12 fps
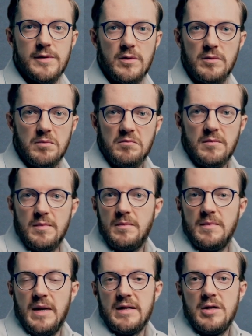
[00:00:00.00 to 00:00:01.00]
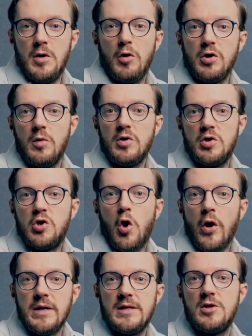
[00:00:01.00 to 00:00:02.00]
so there's no
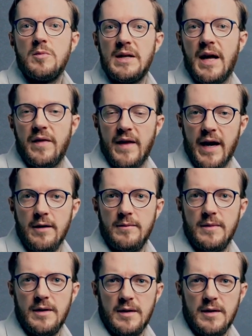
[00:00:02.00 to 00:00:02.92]
choice to be done there.